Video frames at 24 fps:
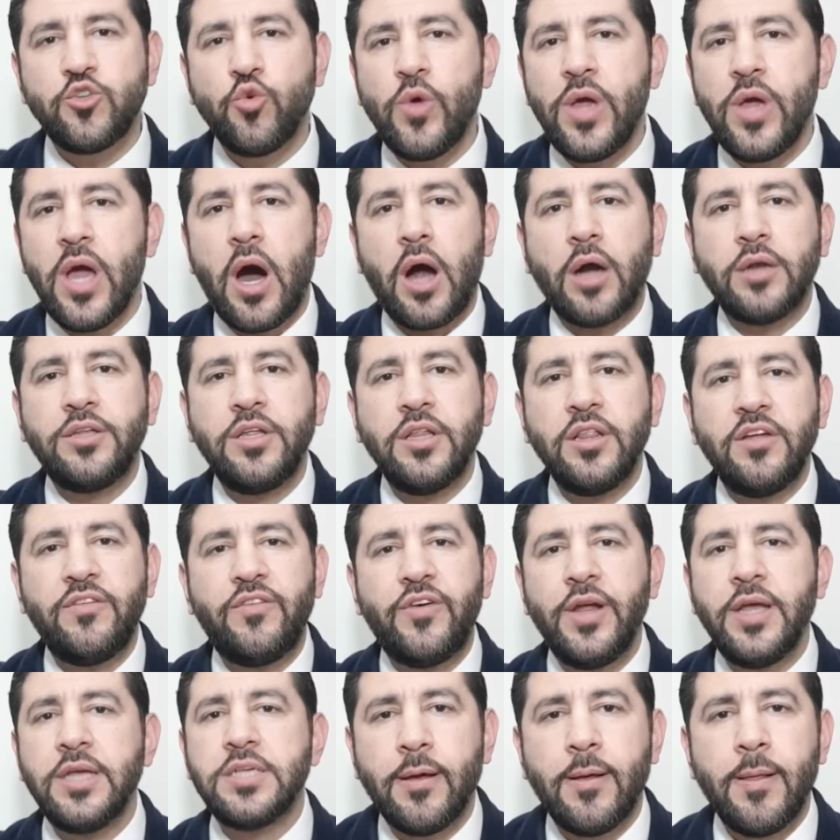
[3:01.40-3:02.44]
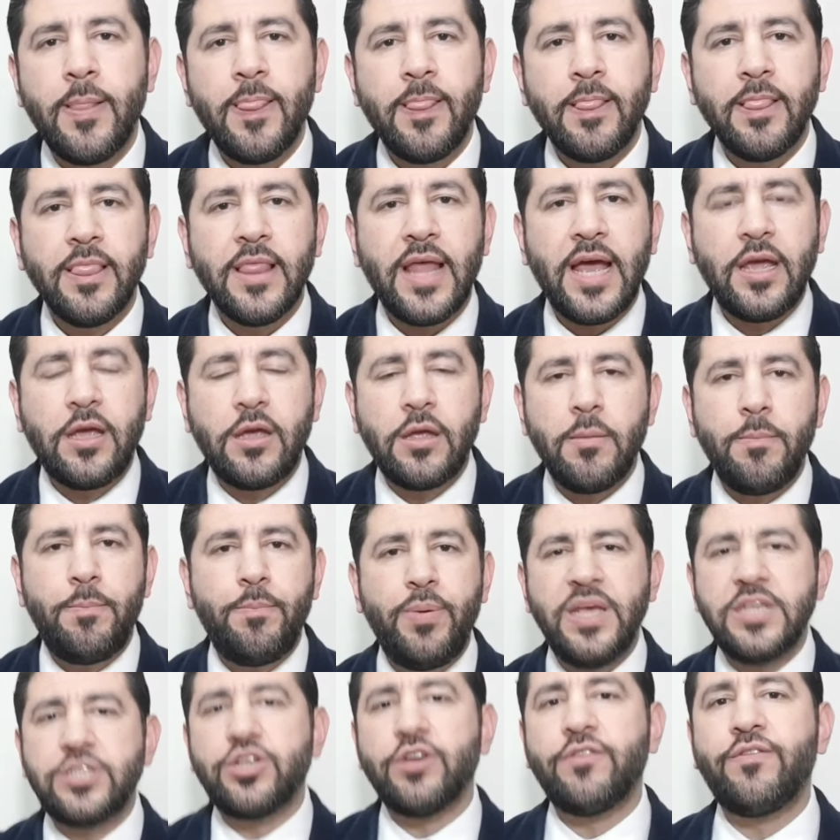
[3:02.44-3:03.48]
we are delivering like
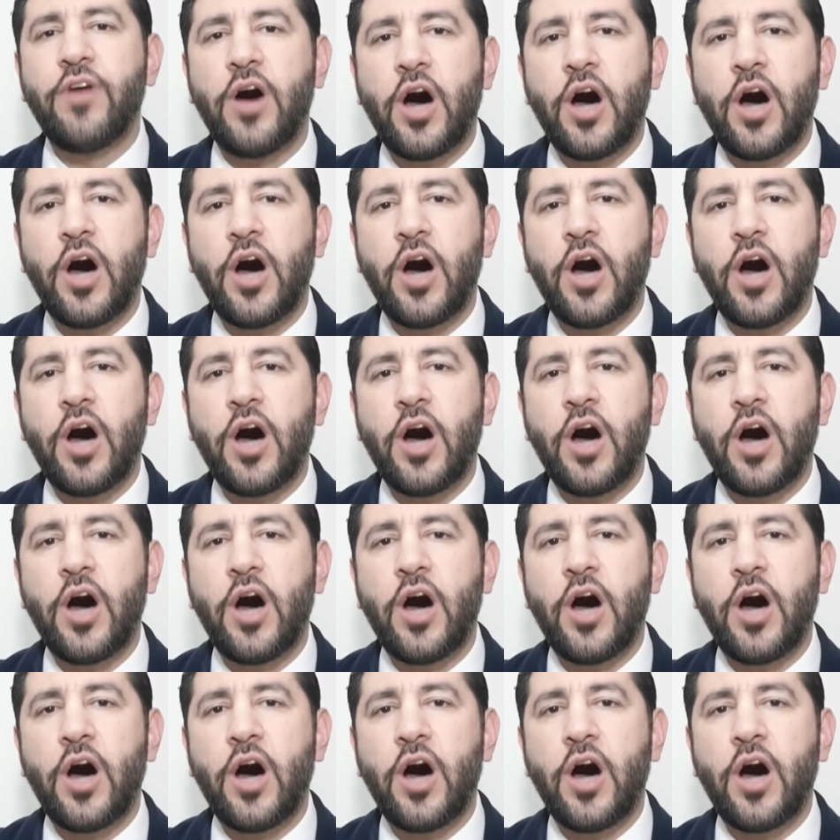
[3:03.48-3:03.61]
piece of